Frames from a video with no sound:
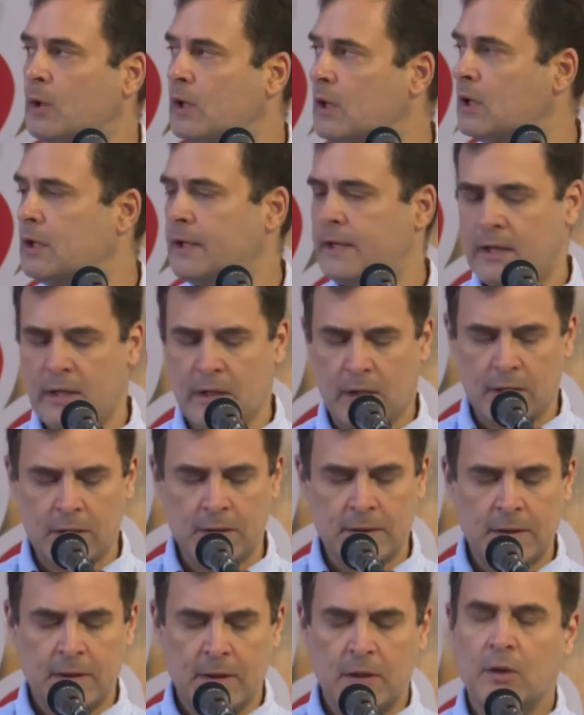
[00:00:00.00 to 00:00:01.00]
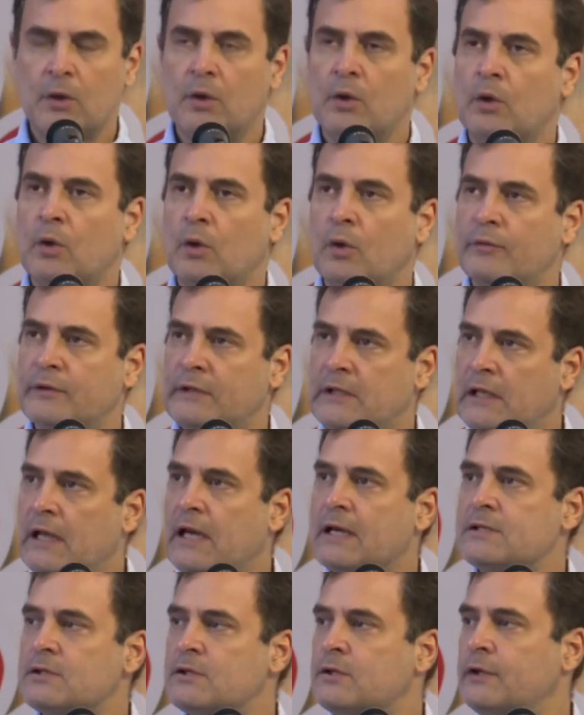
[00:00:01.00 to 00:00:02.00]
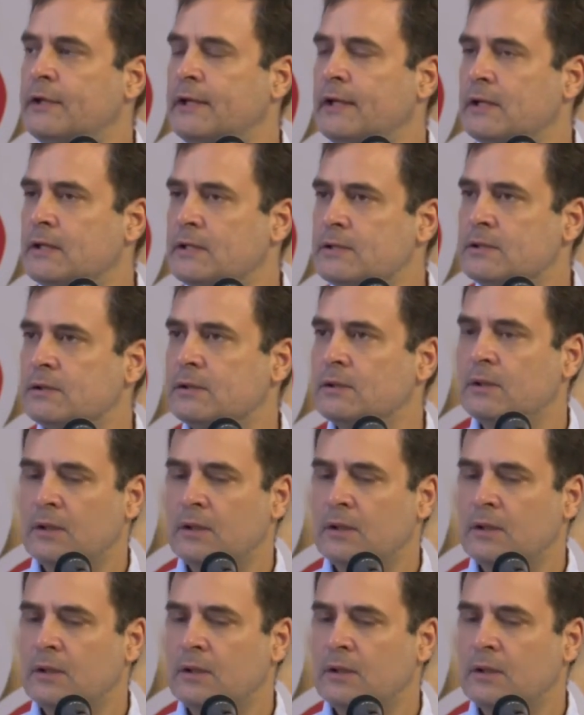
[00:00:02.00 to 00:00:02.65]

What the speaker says: work here over the last 3 years,